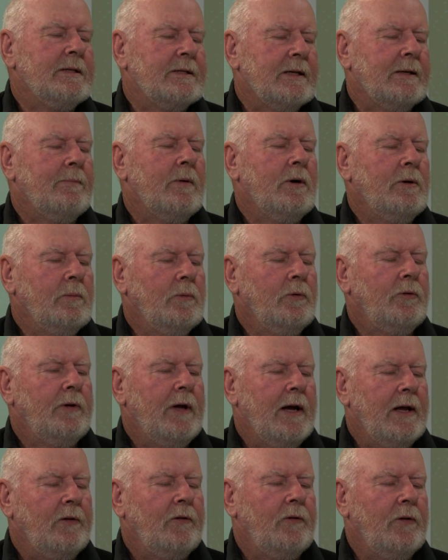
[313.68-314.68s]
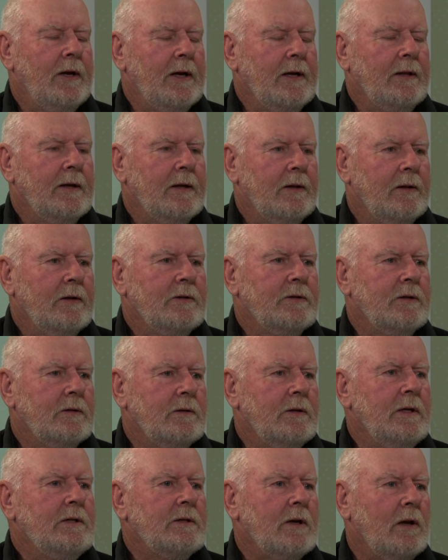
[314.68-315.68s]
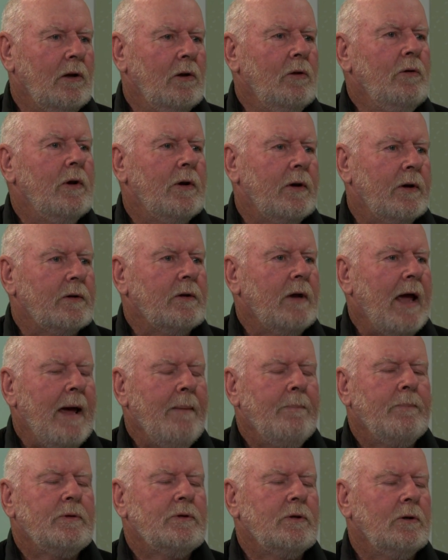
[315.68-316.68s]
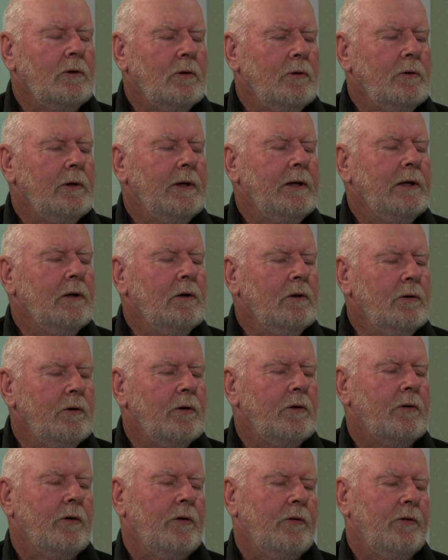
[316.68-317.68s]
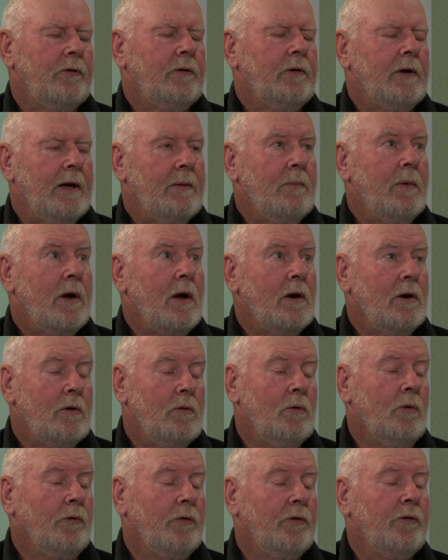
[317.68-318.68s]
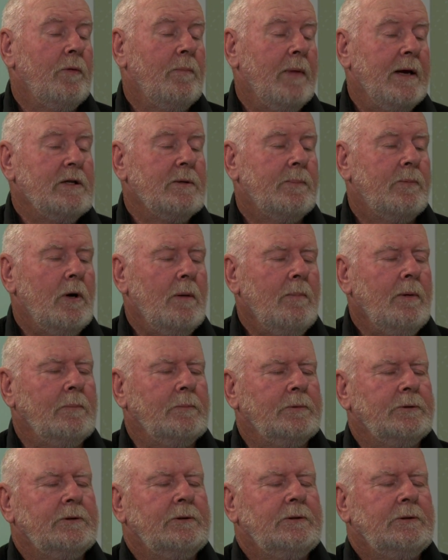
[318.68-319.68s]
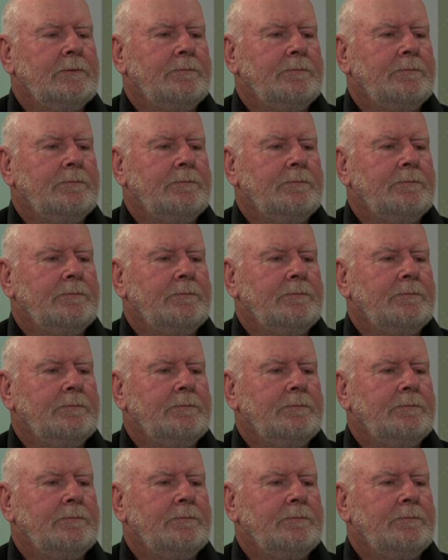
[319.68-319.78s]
someone will start seeing that these are ludicrous, absolutely ludicrous, and we're going to cause us some major problems.